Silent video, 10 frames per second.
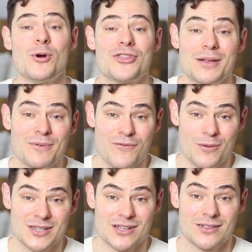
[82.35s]
more thing before
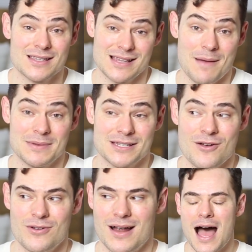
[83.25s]
we start this
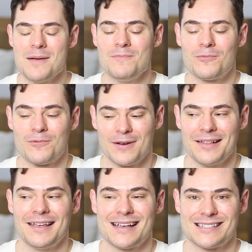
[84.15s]
episode, I'm
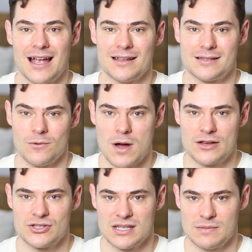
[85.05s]
really excited to
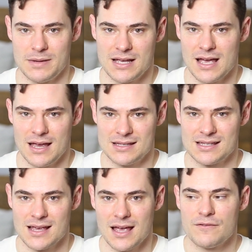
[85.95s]
watch this
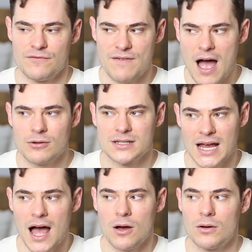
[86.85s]
because I found
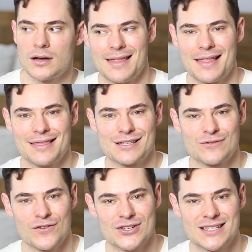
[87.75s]
out that this
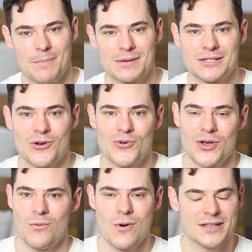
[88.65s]
first episode
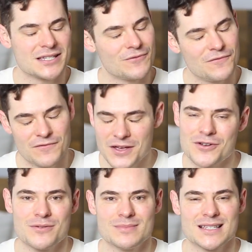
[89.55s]
was
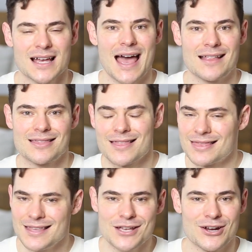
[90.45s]
filmed at the
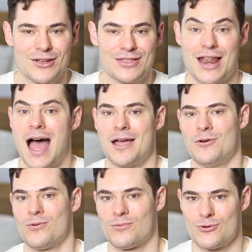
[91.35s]
theater that I
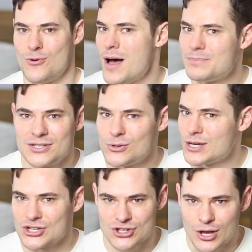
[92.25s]
grew up
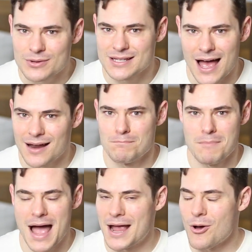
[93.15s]
doing shows at
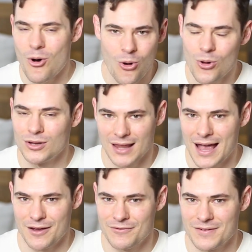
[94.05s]
my whole
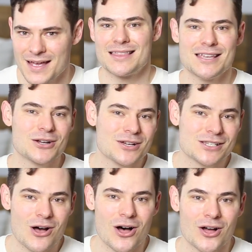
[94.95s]
life. The theater
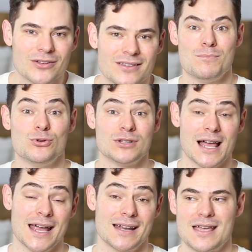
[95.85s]
is called
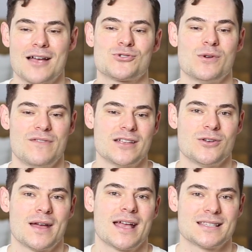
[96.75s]
Moonlight. The actual
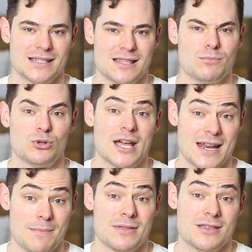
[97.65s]
venue, I guess, is the
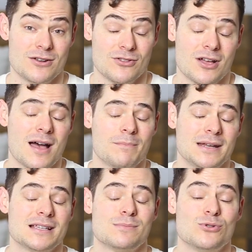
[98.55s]
Moonlight Amphitheater. The
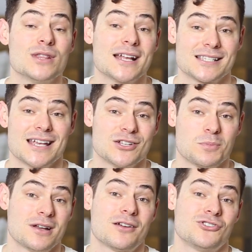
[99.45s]
company is Moonlight Stage
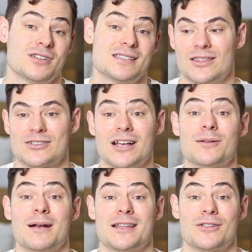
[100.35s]
Productions. They're
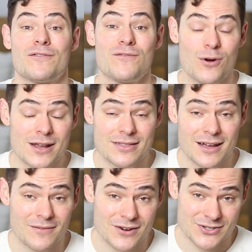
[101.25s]
celebrating their 40th
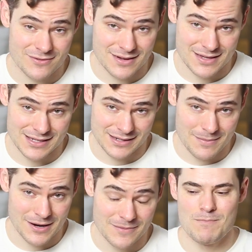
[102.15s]
anniversary this
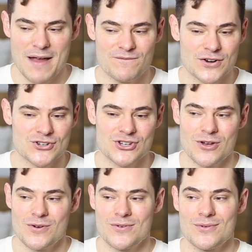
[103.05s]
summer. My first
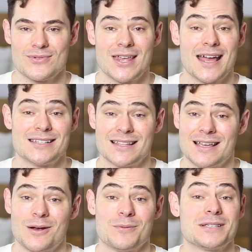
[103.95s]
show that I did
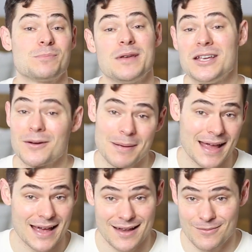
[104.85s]
there was Peter
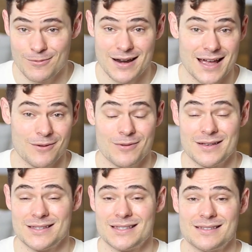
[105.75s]
Pan when I
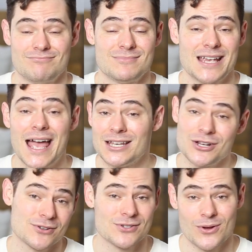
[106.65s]
was 10
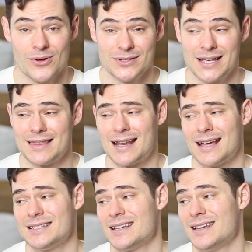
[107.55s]
years old, and then
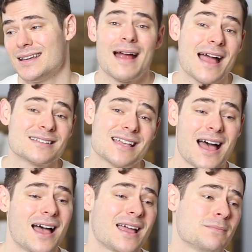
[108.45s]
I did
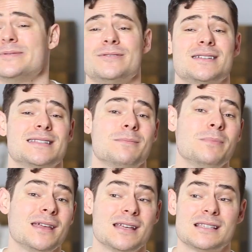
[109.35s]
Ragtime, Beauty and the
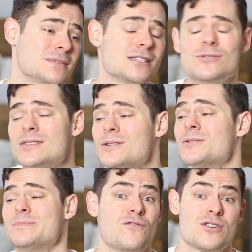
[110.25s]
Beast,
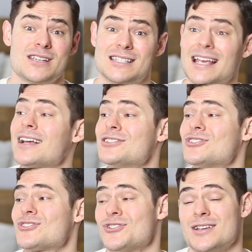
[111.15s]
Seussical, 42nd
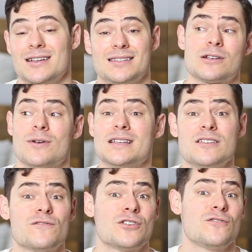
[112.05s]
Street, It's
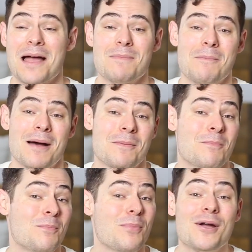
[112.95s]
Crazy for You. I met my
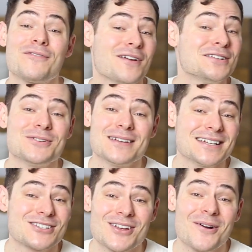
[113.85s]
boyfriend doing
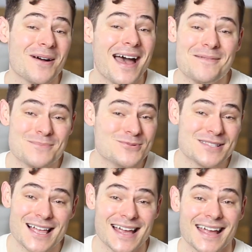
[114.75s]
a show at
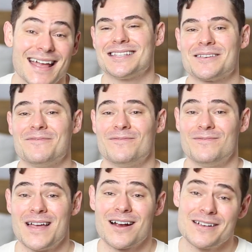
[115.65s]
Moonlight. It's a
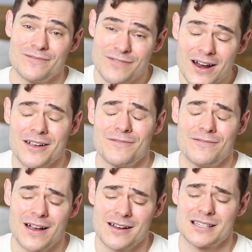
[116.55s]
very, very,
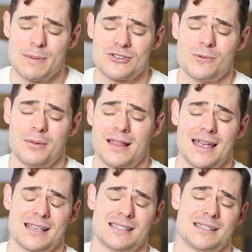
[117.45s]
very special
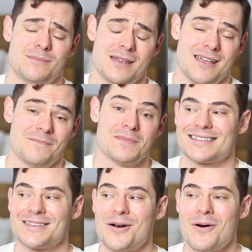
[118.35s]
place to me.
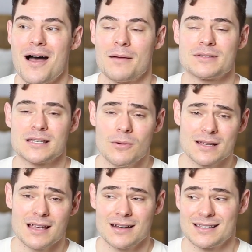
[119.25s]
So I'm so
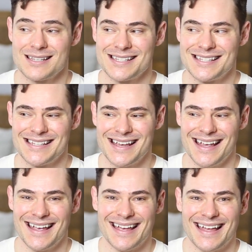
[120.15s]
excited to see